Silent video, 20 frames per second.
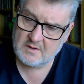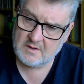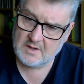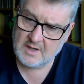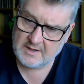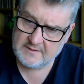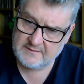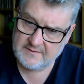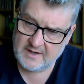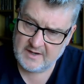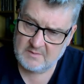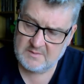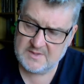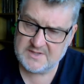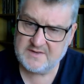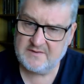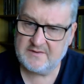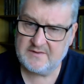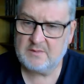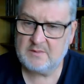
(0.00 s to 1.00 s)

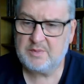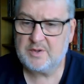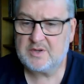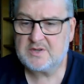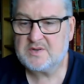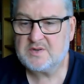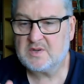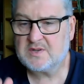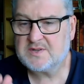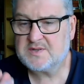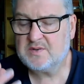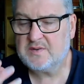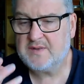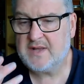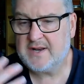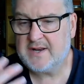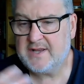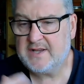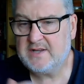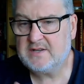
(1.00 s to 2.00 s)
environment's everything, but it's also
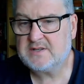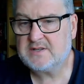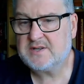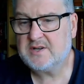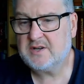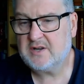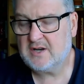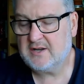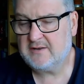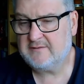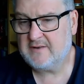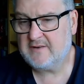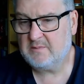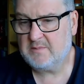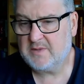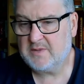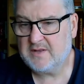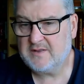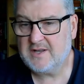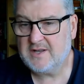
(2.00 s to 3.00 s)
that internal
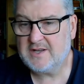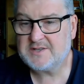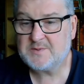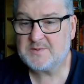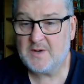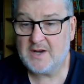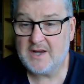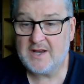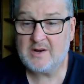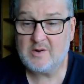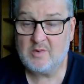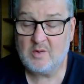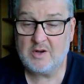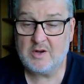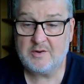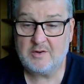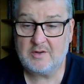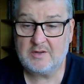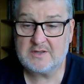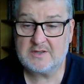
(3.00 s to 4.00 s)
environment, and that's why I go
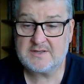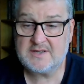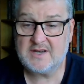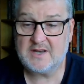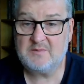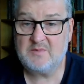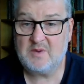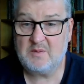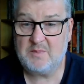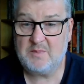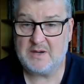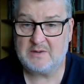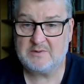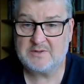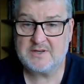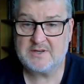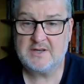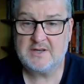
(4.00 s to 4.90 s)
on all the time about